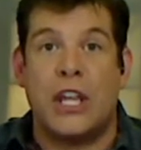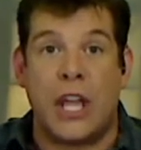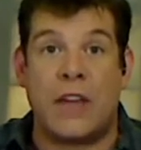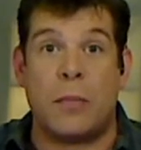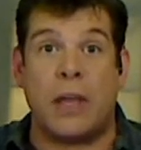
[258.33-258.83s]

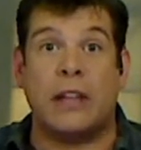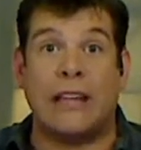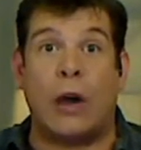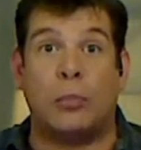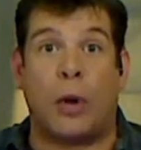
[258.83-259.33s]
You have a big,
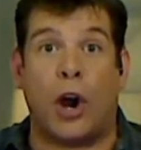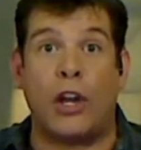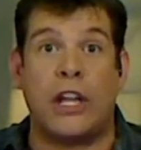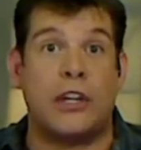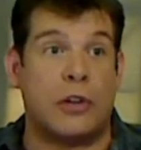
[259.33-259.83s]
loud
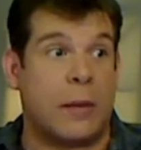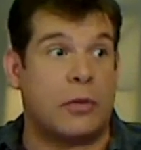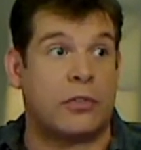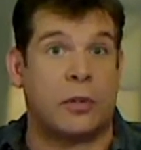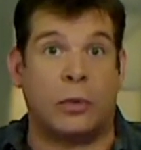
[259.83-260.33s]
party and your
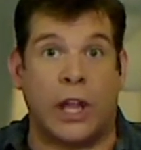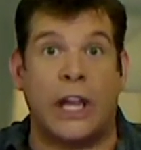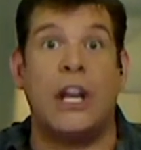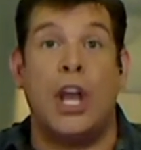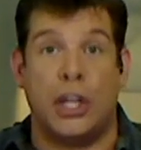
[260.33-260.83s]
neighbors
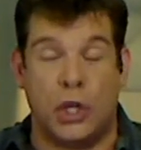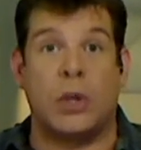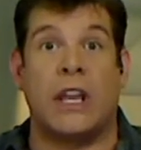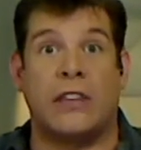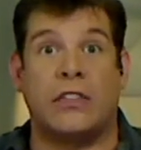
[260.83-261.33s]
complain, you
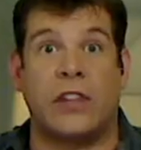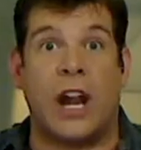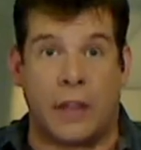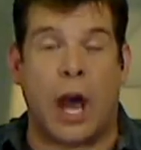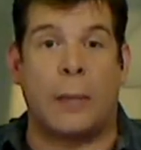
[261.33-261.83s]
can get
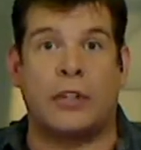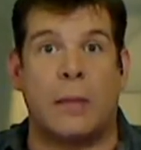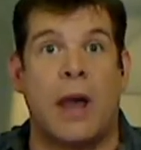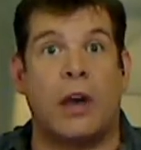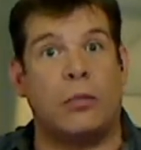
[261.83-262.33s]
cited, the cops
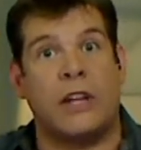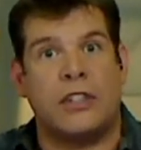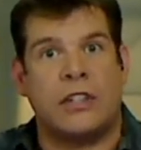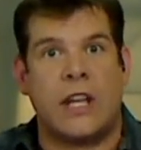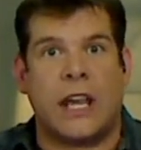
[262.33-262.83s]
come out and
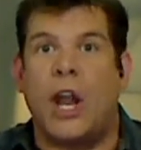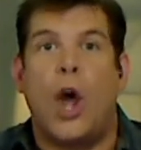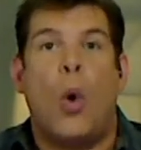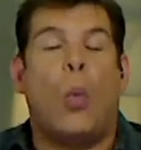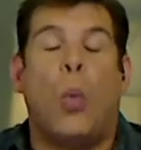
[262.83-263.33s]
write you a ticket.
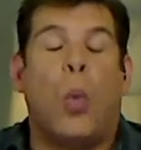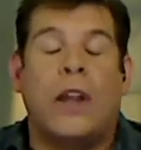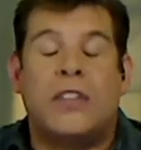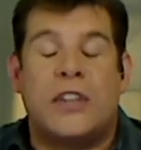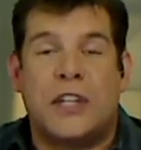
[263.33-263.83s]

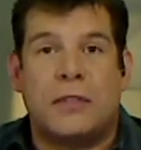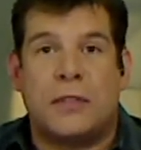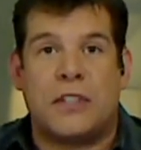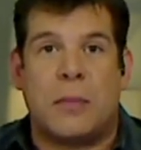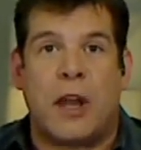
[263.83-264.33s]
What's the
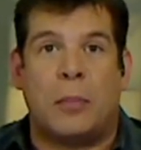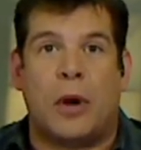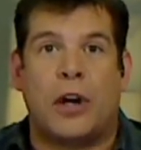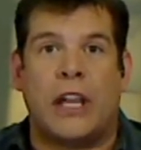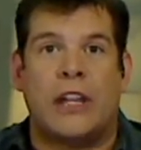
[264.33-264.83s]
difference about a
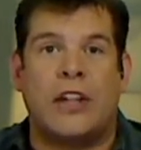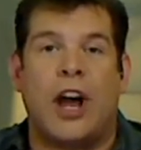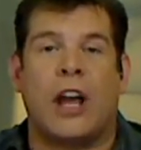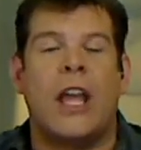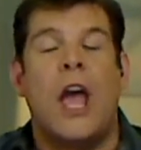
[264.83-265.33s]
barking
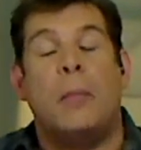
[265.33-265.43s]
dog?